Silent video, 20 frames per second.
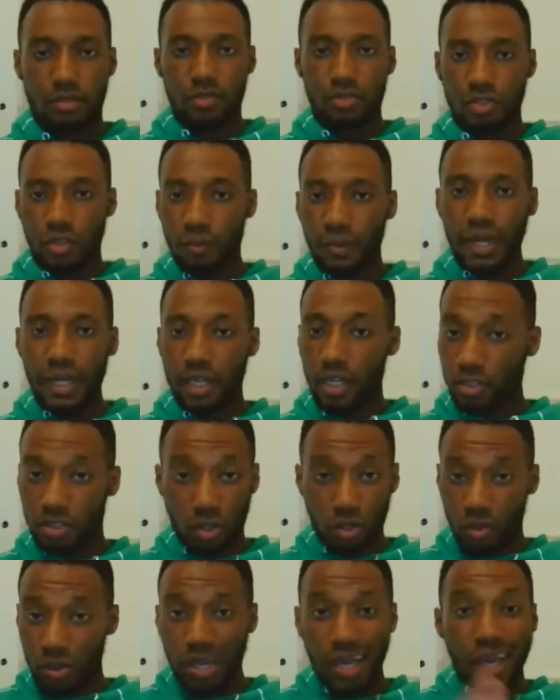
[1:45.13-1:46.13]
Jamaica.
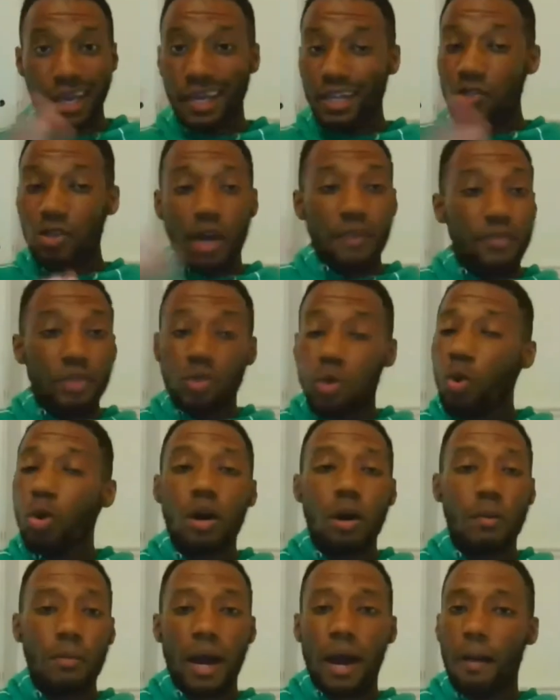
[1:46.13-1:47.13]
So you're not even
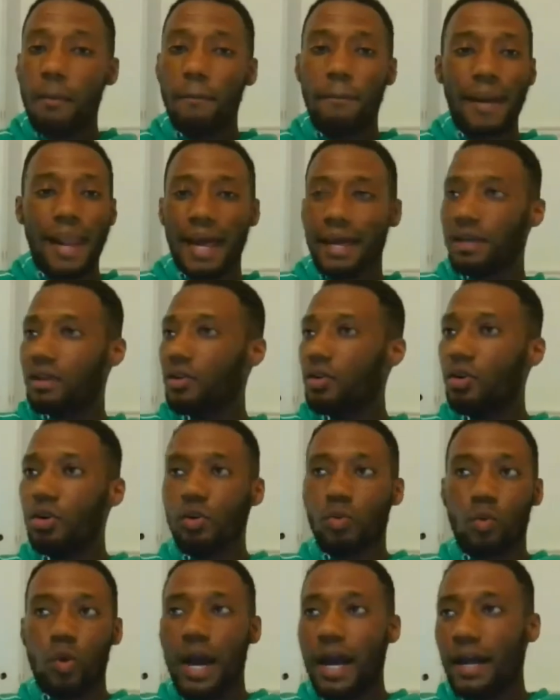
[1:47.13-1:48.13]
talking about black
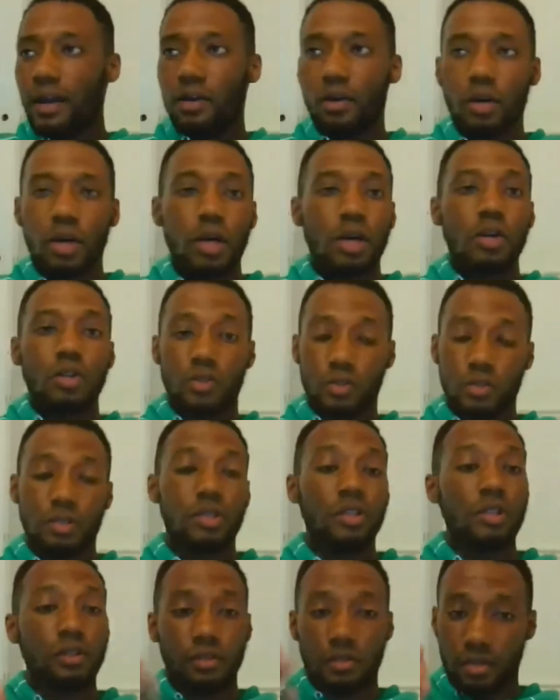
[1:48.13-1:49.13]
or white or
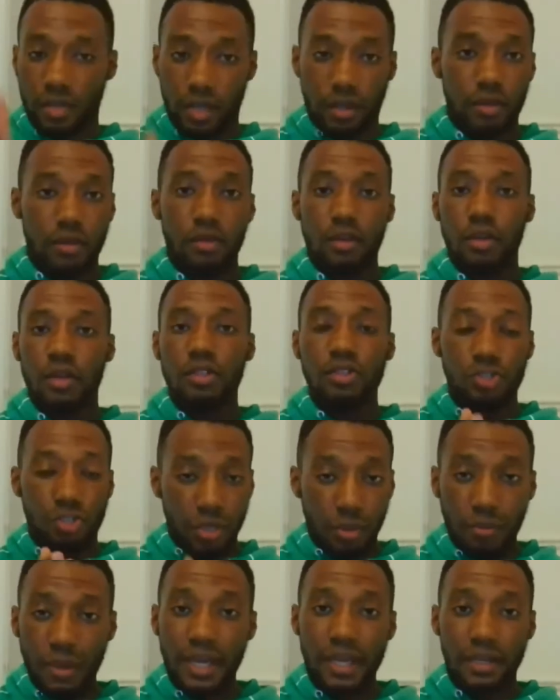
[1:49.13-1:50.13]

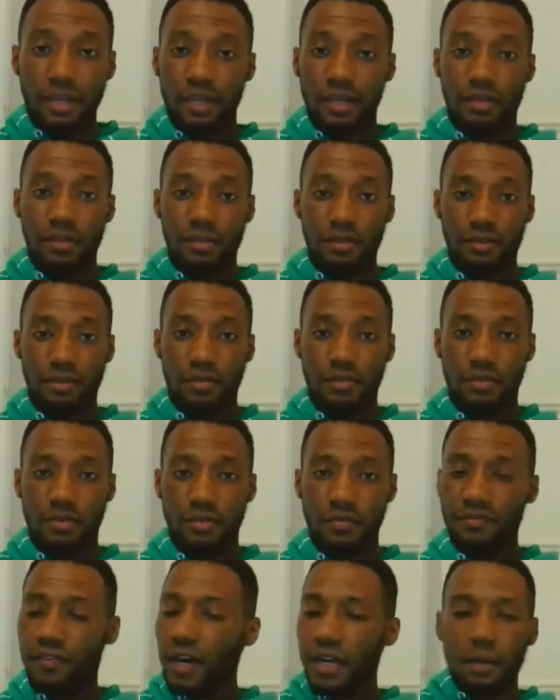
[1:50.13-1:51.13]
Jamaican.
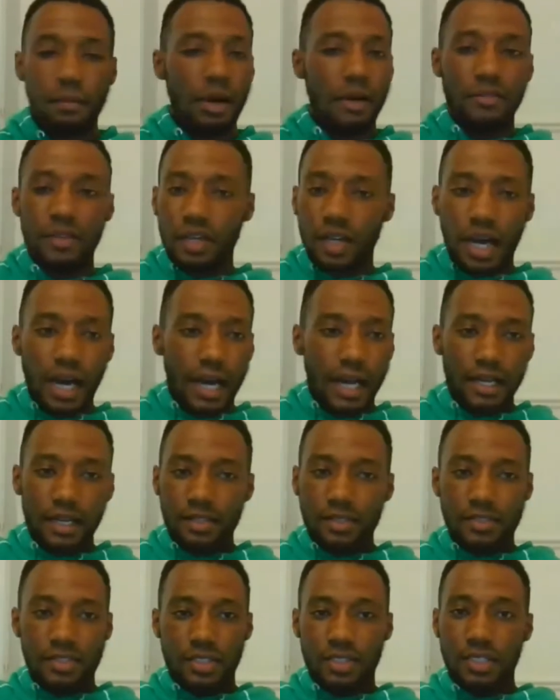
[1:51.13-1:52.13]
Fuck them other
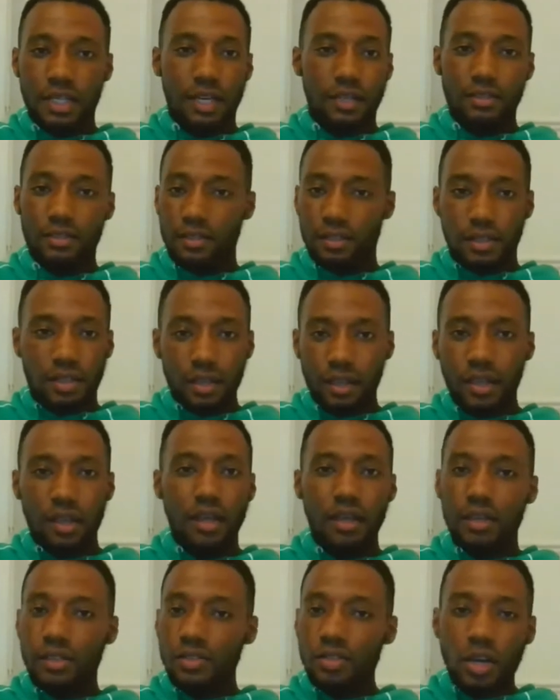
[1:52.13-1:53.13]
islands and that.
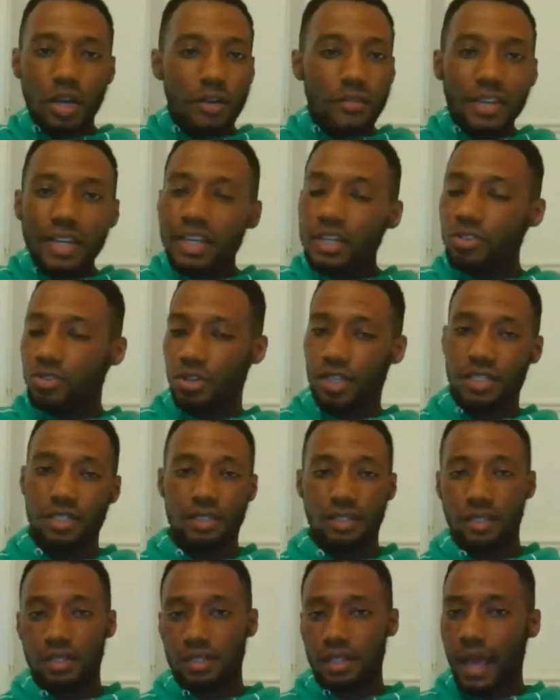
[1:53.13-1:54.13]
Not even
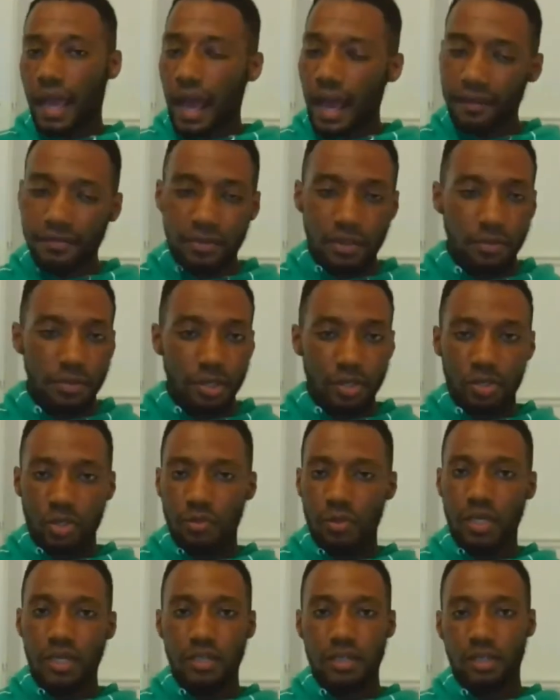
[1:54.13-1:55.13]
interested. They have to be
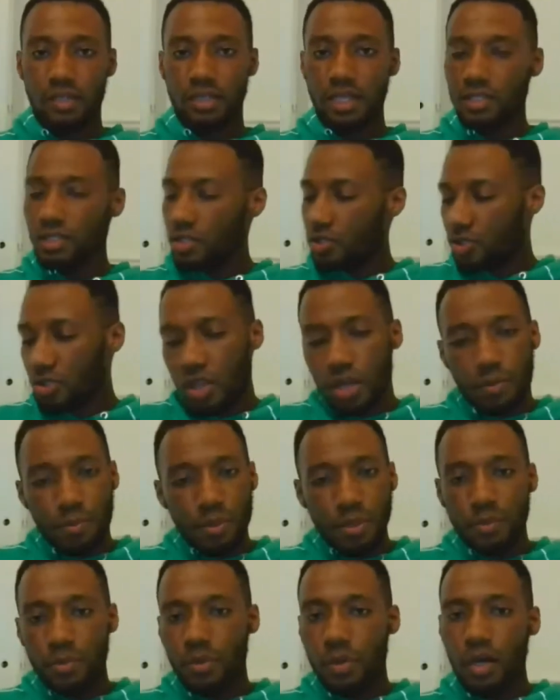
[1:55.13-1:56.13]
Jamaica. That's what certain
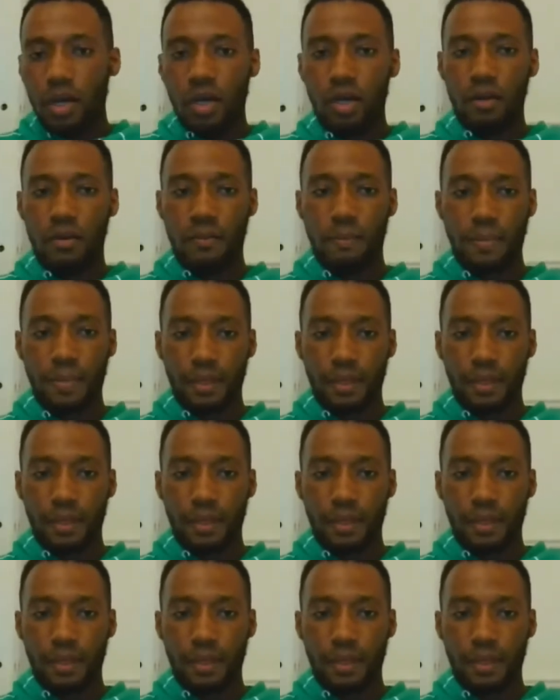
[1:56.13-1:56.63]
people are.